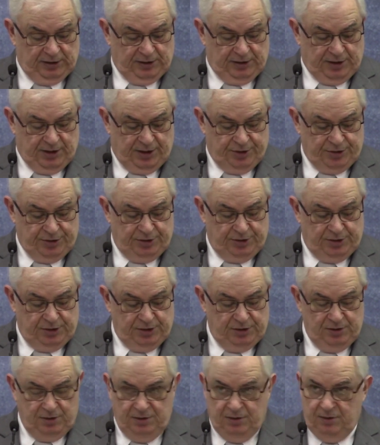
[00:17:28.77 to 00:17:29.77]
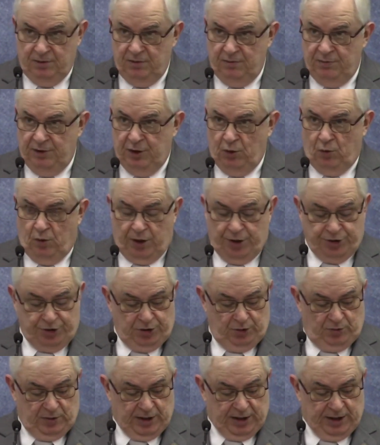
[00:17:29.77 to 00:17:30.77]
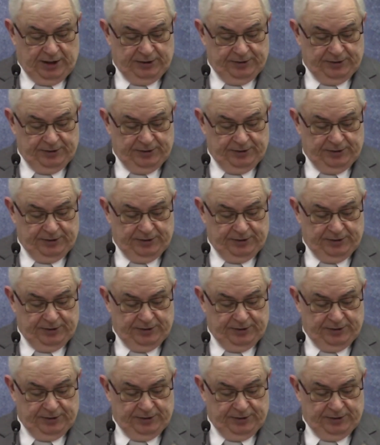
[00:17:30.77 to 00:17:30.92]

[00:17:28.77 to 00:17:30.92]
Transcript: conscience, being washed away,